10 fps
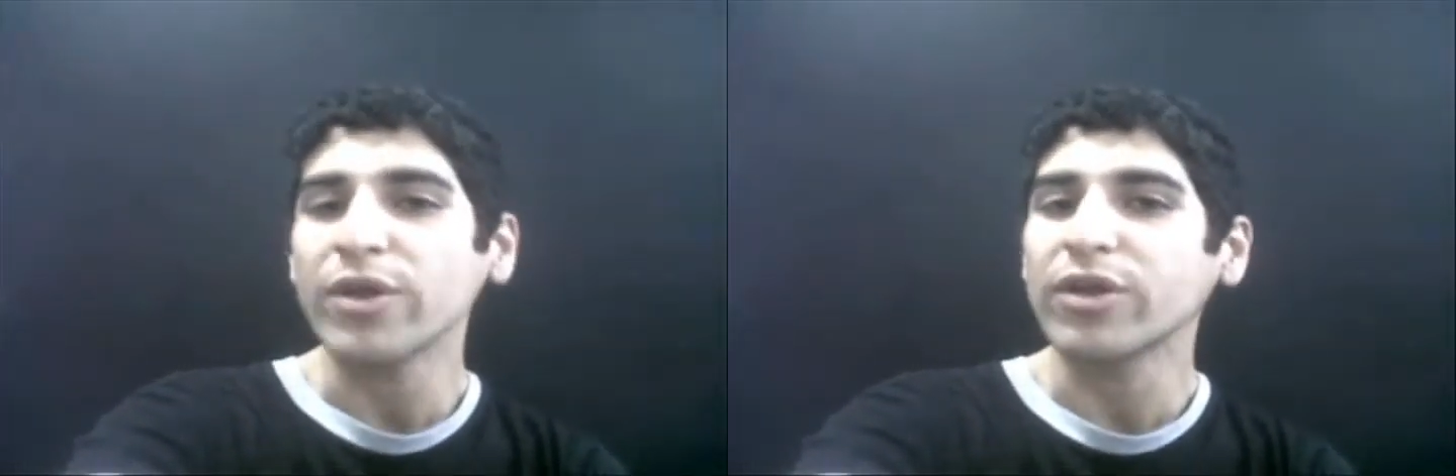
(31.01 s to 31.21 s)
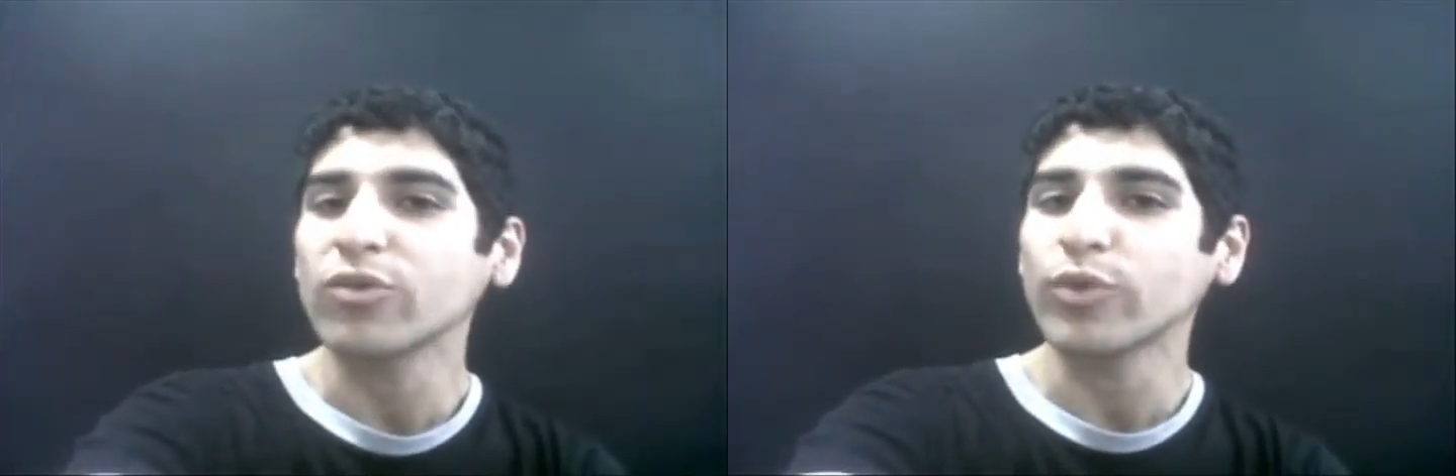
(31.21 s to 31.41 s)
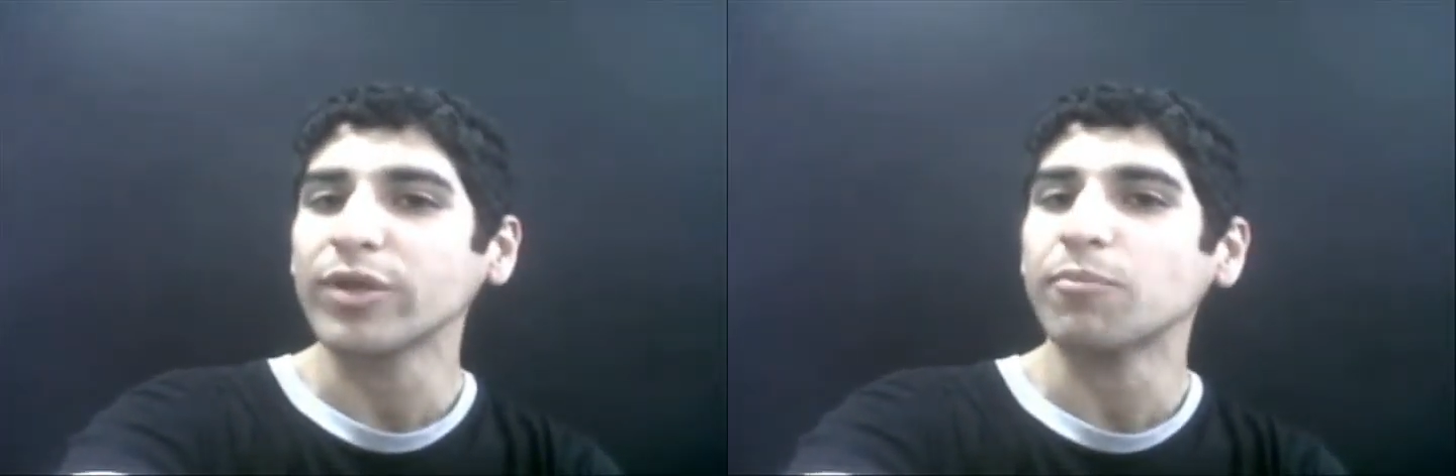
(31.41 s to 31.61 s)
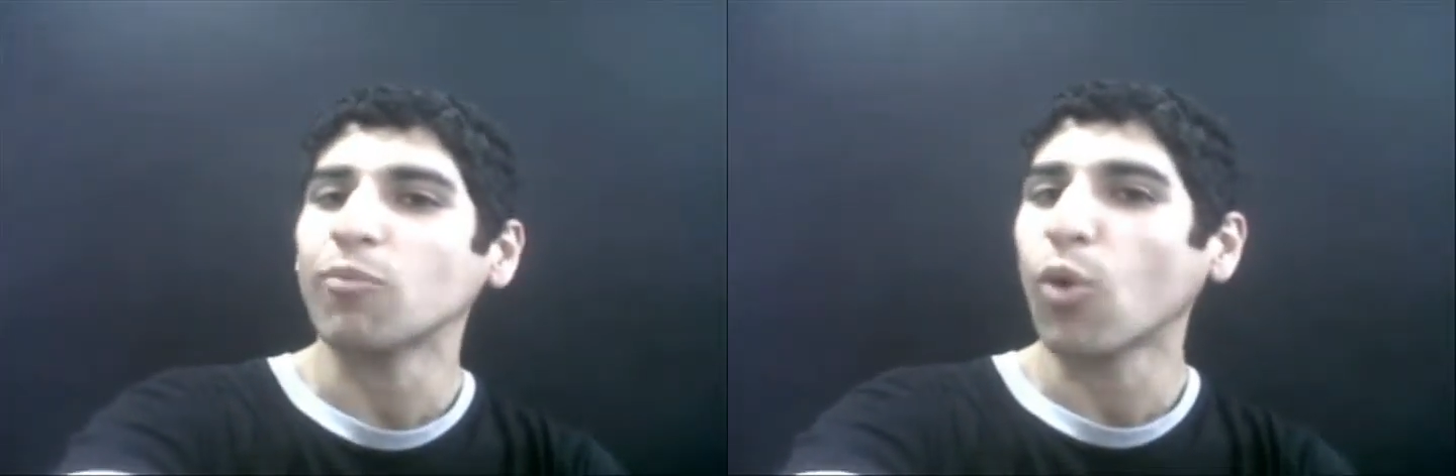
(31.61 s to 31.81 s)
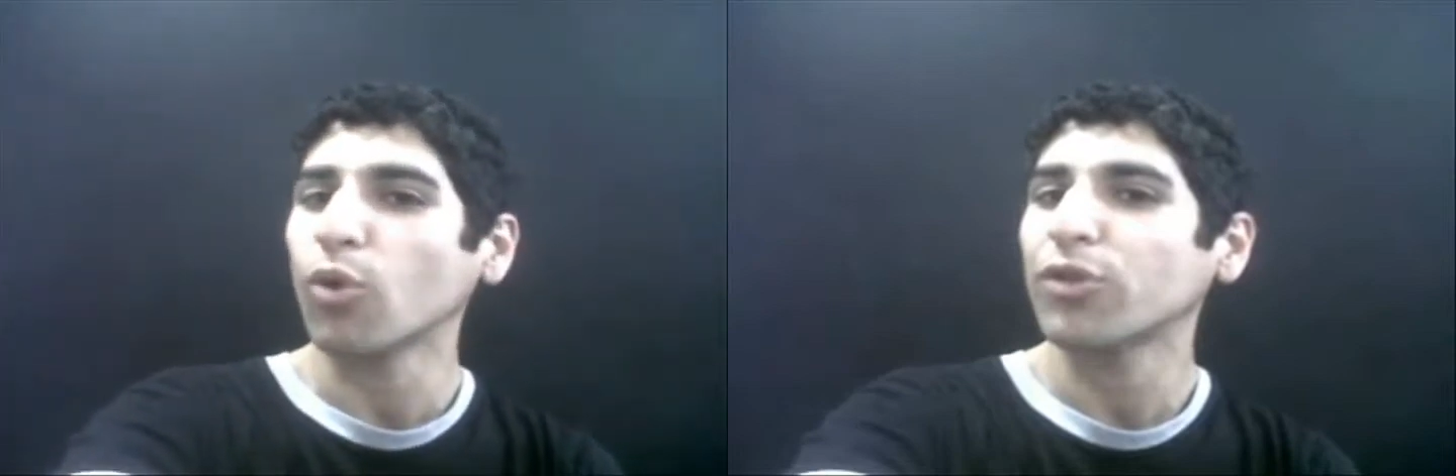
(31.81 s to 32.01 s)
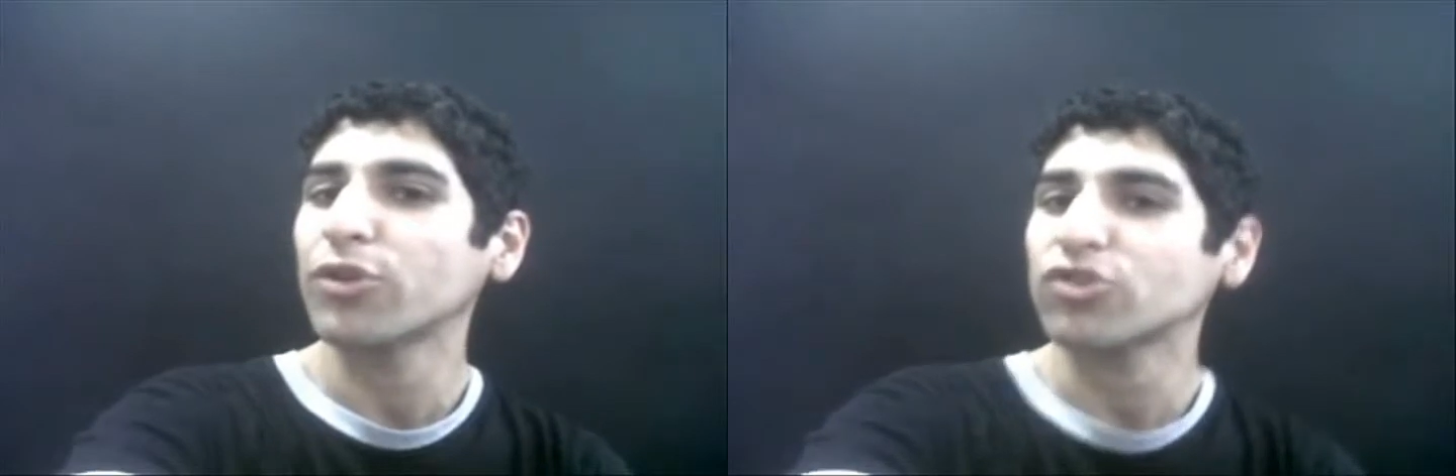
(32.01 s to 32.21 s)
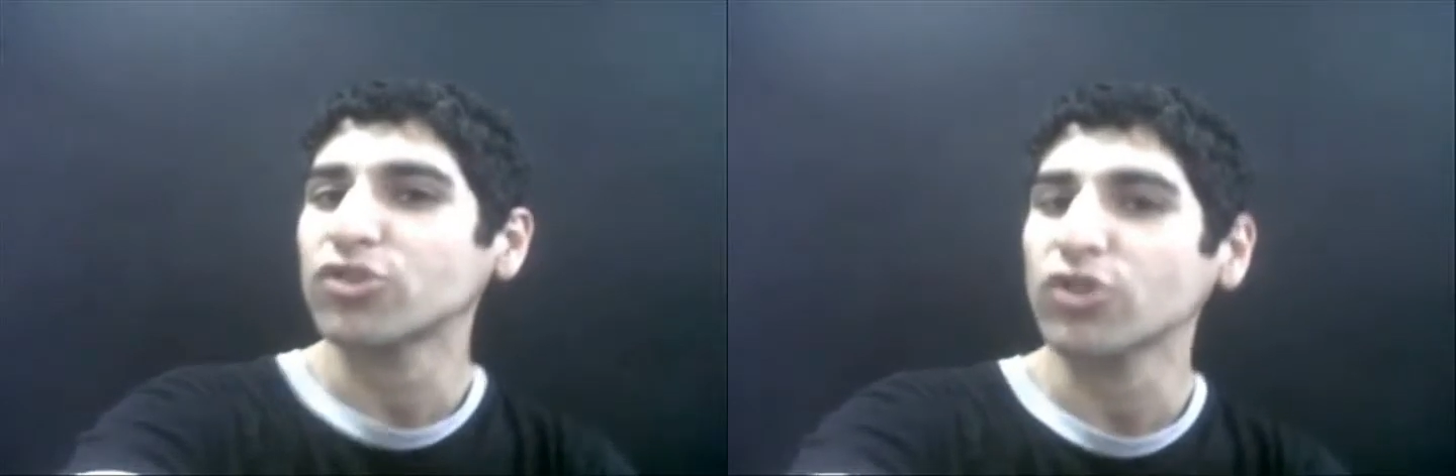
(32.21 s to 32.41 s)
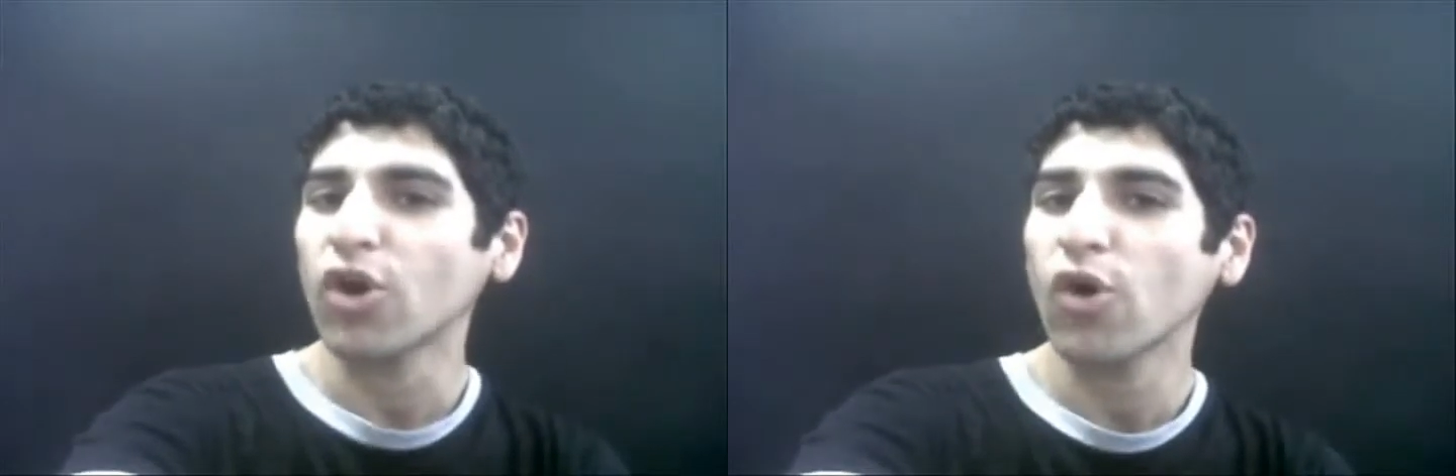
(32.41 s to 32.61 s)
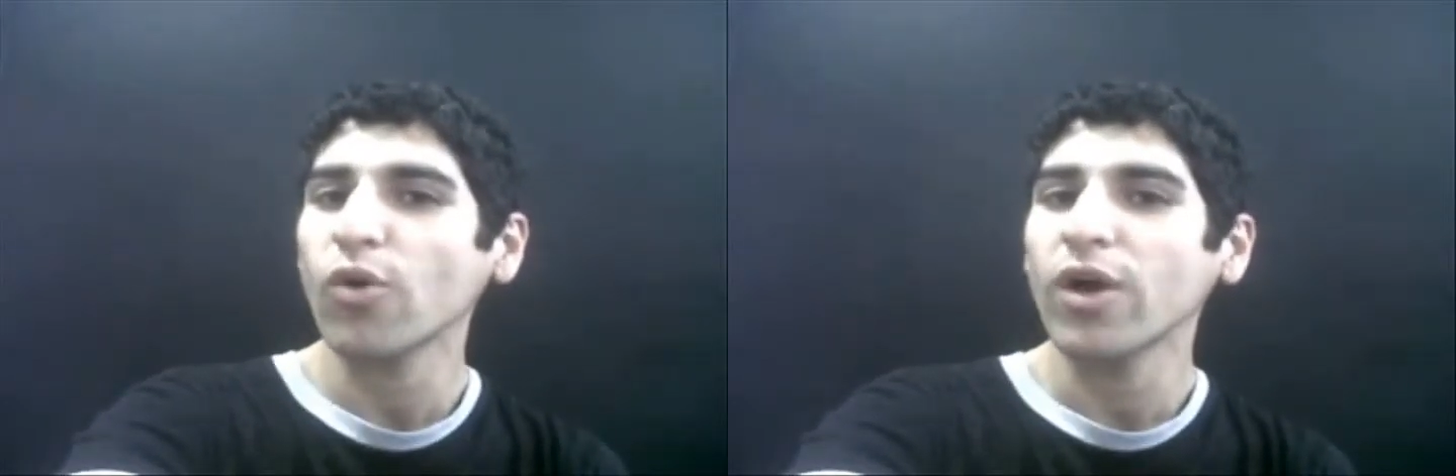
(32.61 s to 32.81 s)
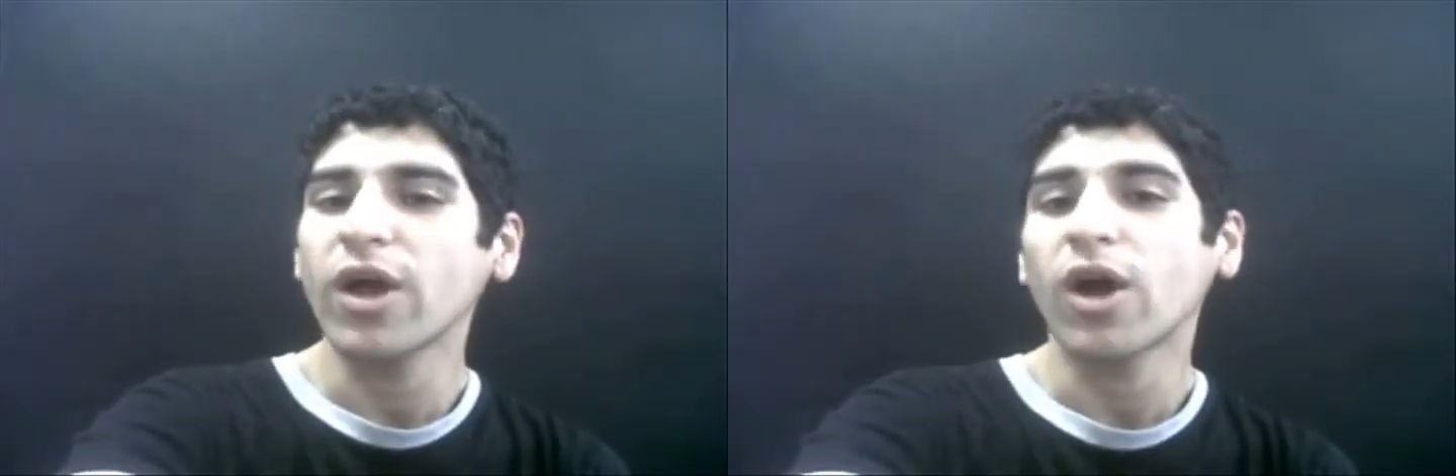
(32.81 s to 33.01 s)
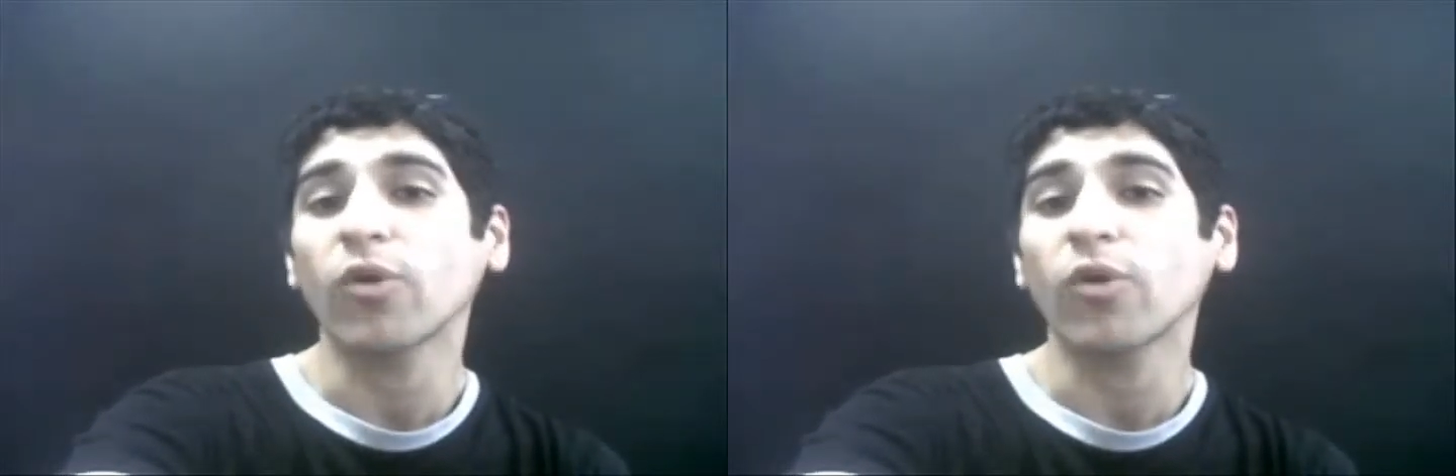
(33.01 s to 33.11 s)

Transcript: we can really mold the show